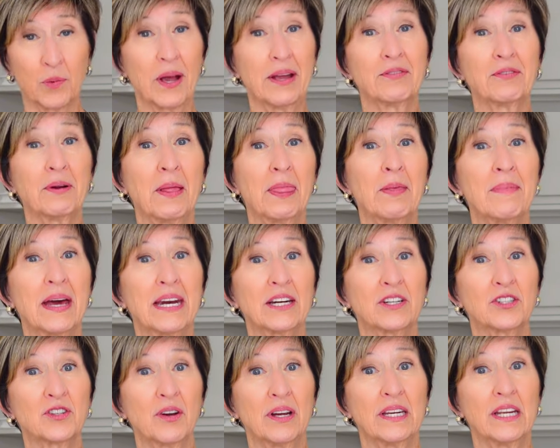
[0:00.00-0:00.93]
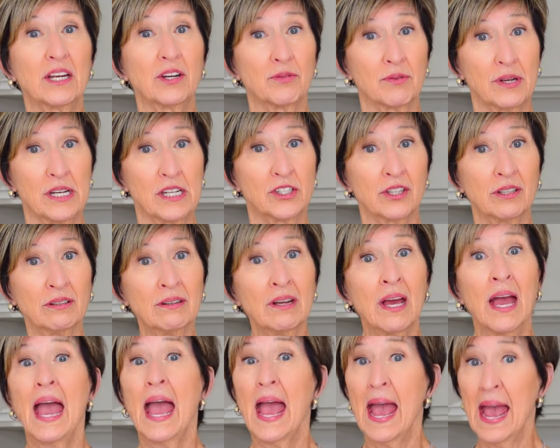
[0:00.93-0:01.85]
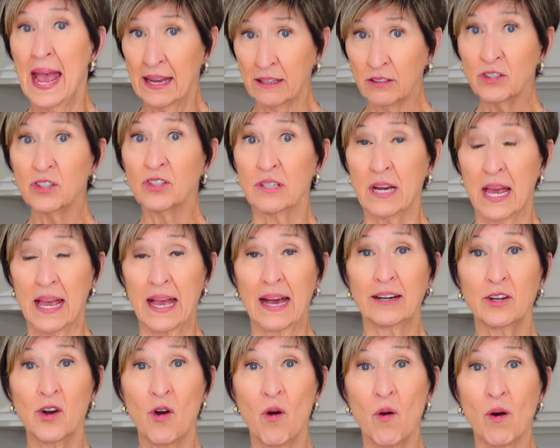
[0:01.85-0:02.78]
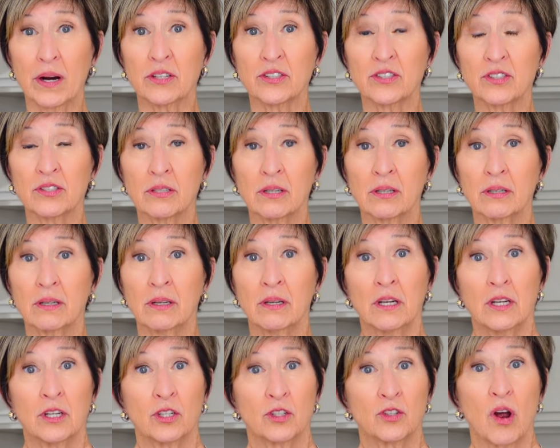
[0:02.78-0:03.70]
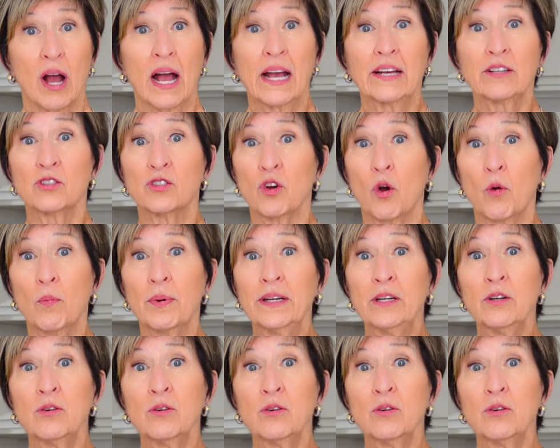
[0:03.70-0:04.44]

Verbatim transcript: away from the Mediterranean region and stay on course. Try soba